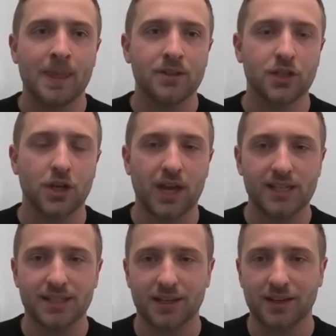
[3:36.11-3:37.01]
So
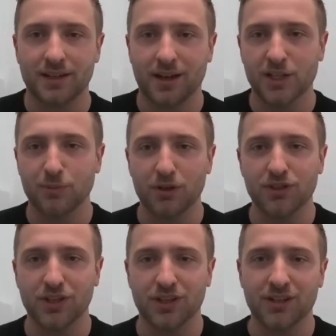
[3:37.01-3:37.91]
that's I suppose
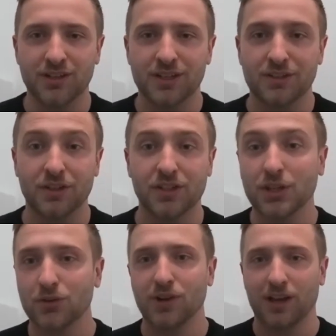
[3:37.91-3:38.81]
the
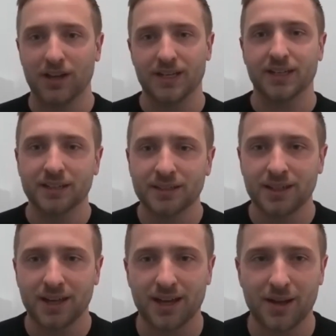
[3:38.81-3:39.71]
silver lining,
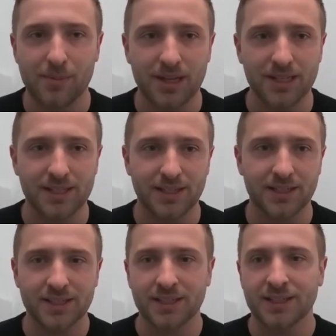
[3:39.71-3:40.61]
is that